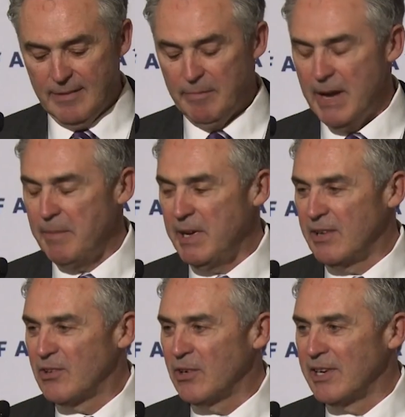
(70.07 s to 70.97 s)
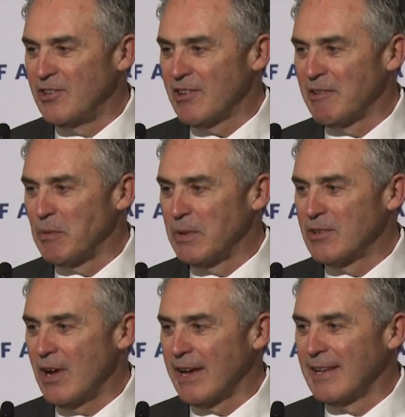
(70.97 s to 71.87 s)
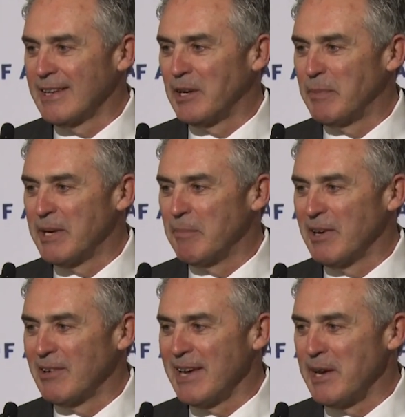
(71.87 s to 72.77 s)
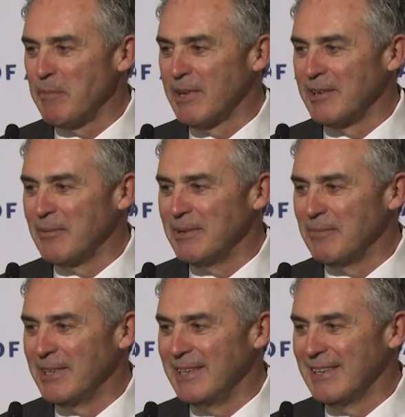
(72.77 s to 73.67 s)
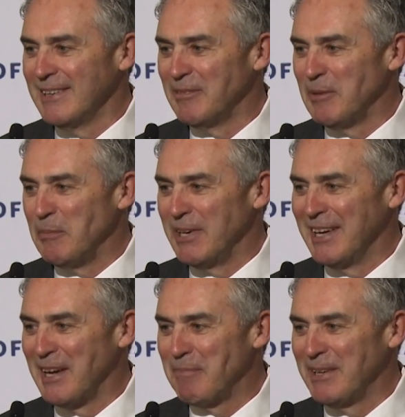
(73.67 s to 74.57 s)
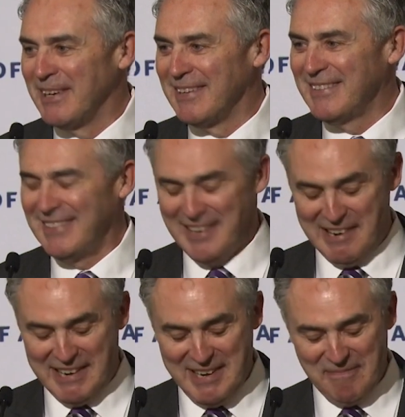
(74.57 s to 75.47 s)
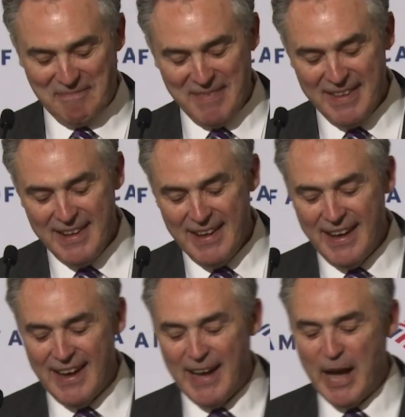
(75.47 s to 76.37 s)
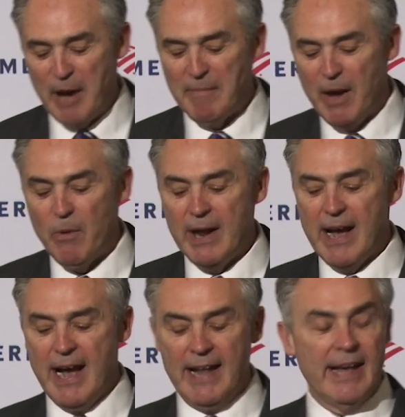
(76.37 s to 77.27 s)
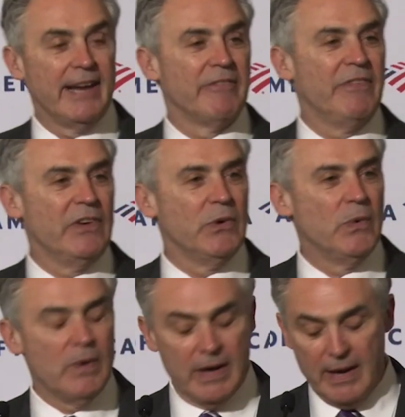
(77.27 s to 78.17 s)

Maybe Attorney General will talk a little bit about gambling when we get up here. All right. I want to highlight a few